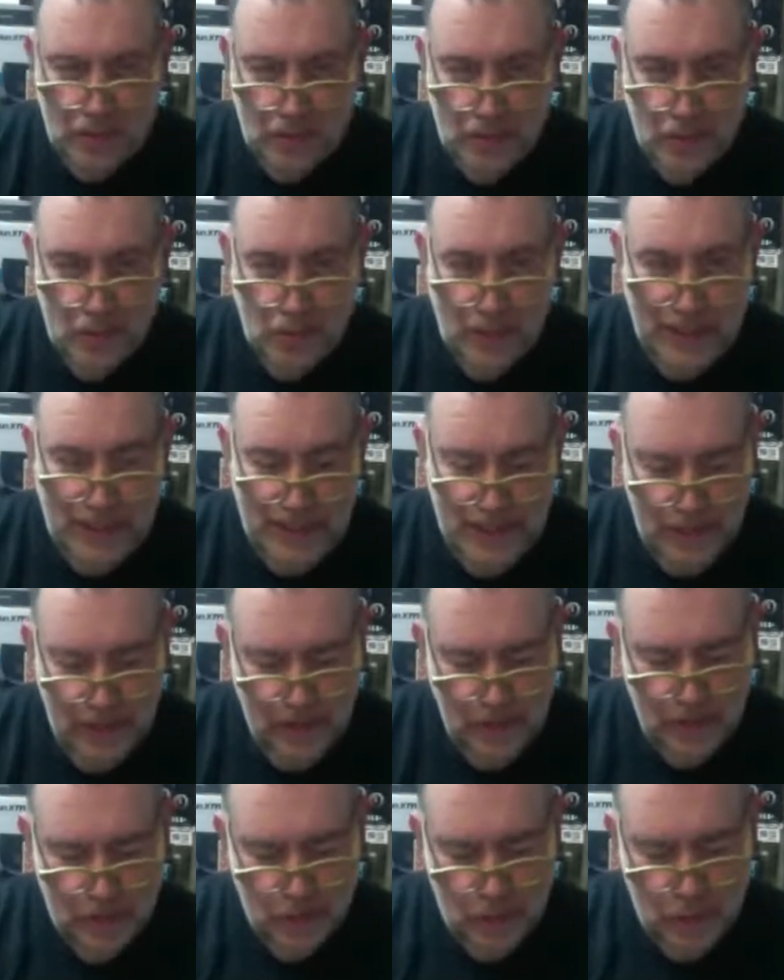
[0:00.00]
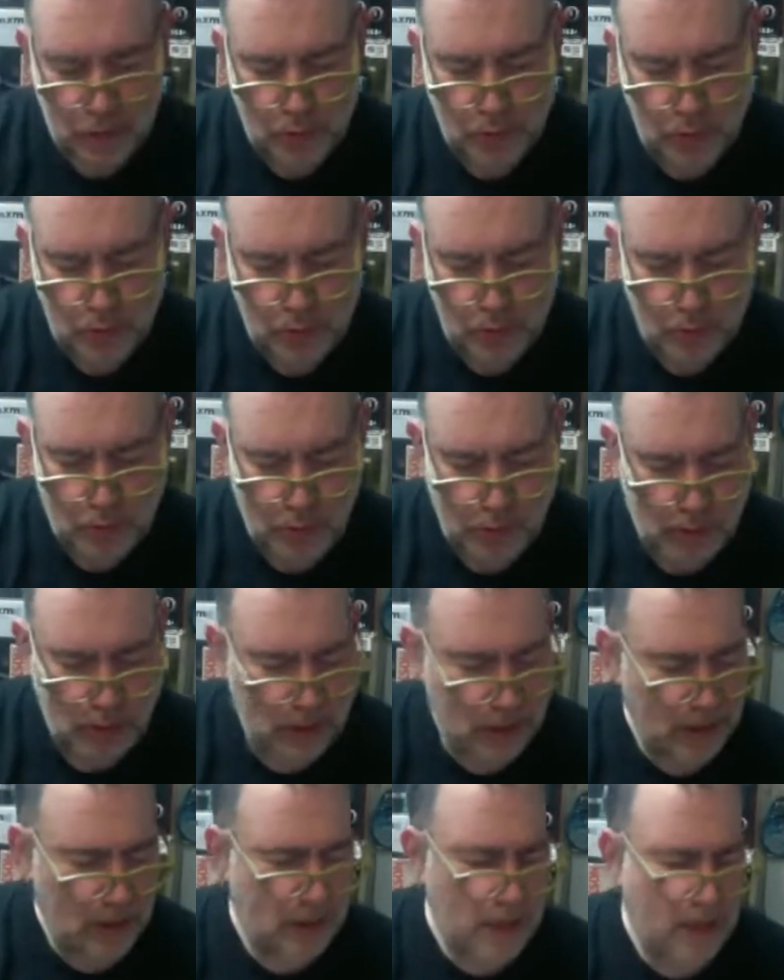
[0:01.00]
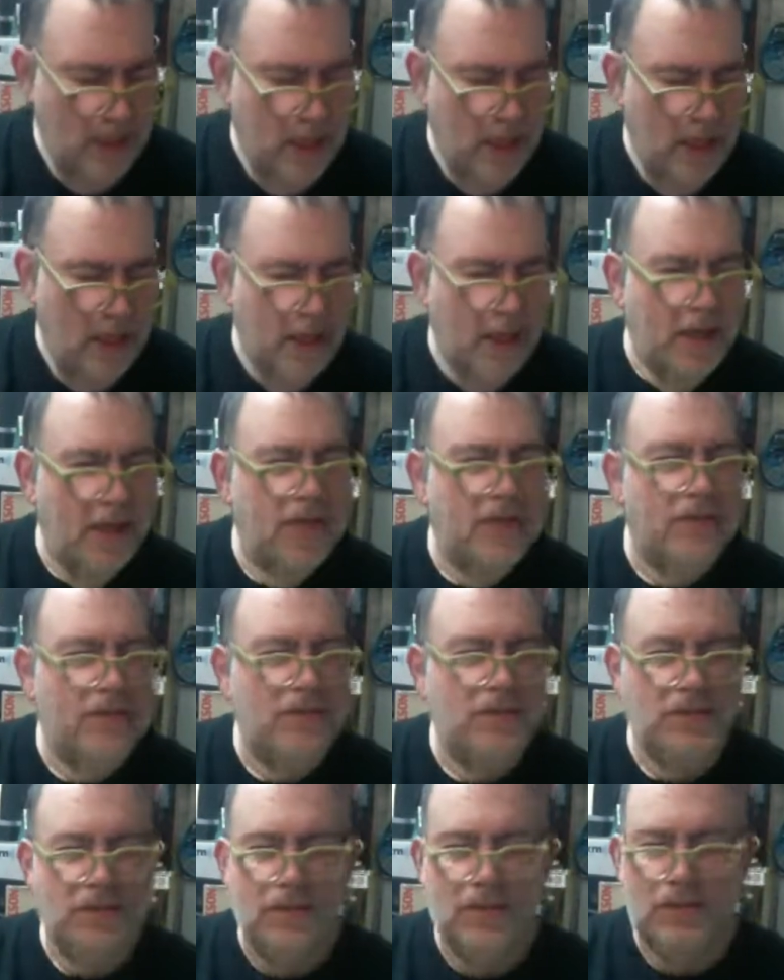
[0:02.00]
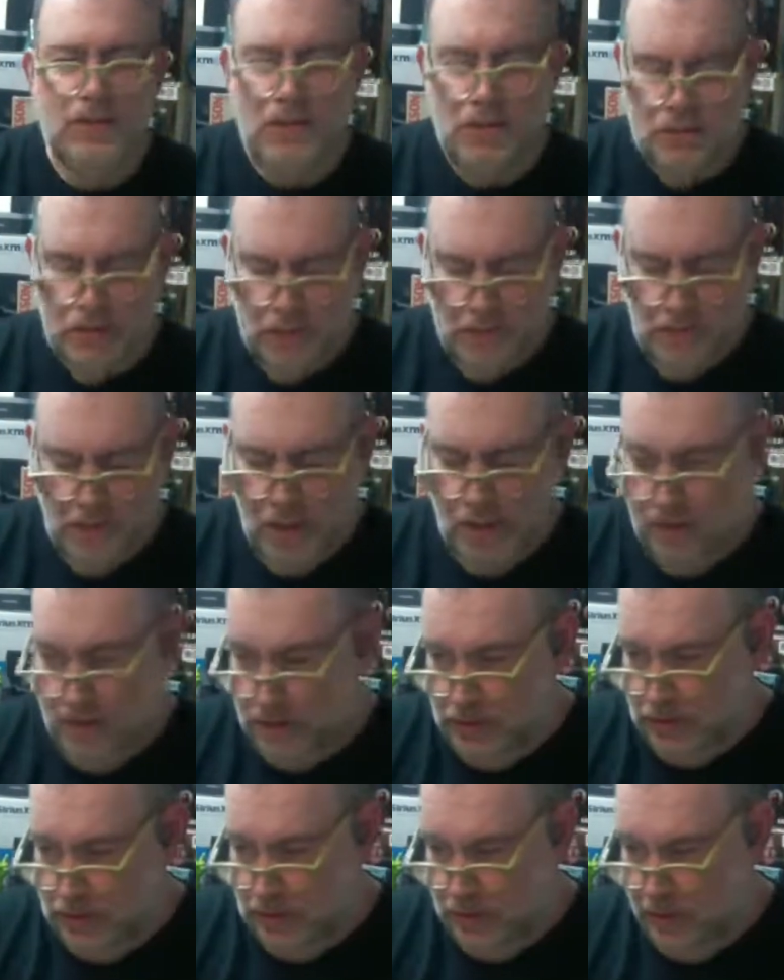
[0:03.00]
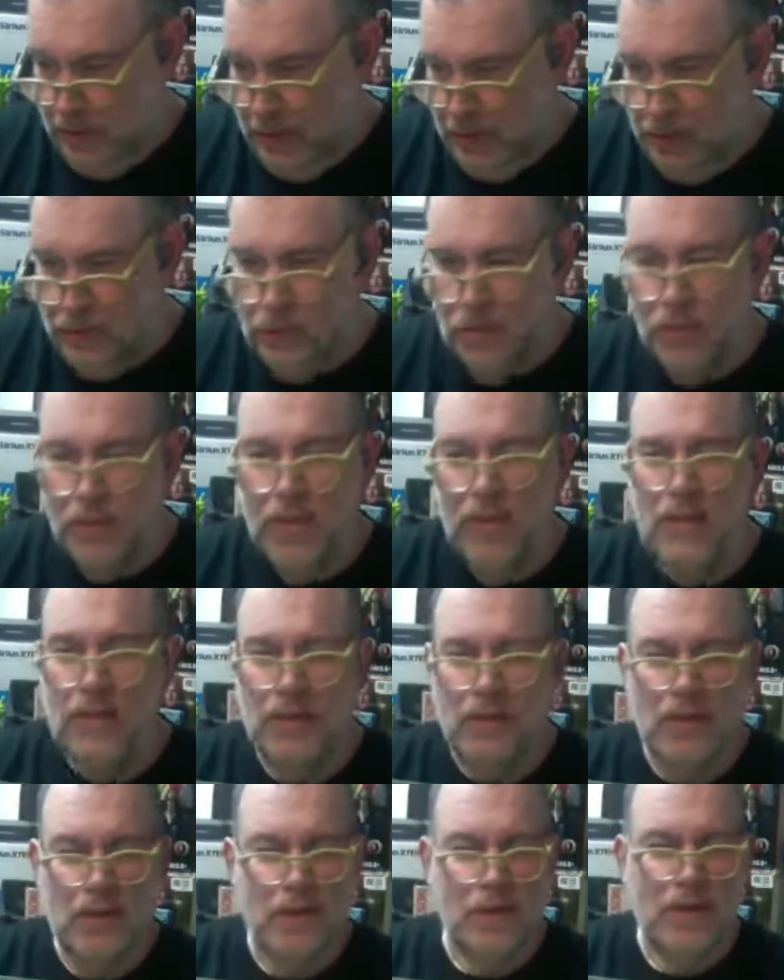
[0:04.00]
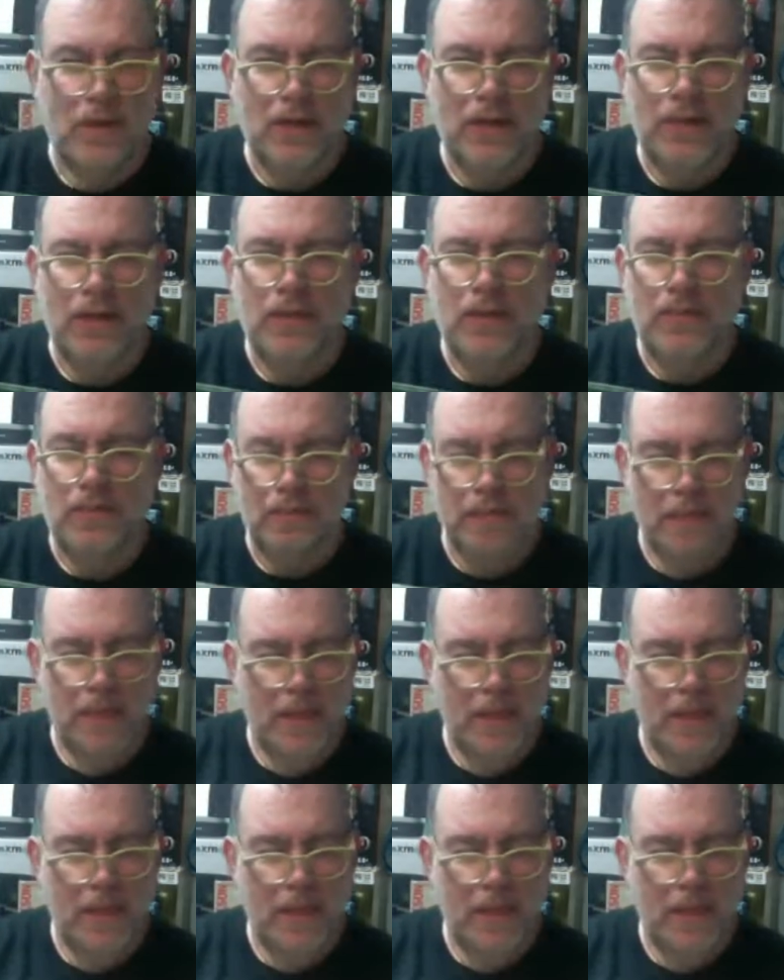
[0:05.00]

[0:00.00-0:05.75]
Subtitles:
Zulu. This is a record store day title right here.